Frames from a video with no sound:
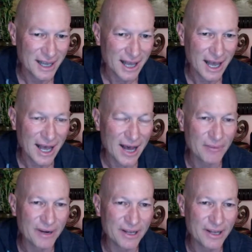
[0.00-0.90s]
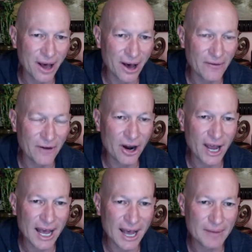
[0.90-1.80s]
How many of our
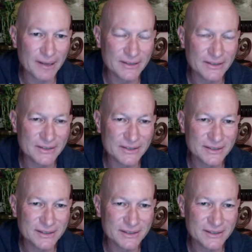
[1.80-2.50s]
habits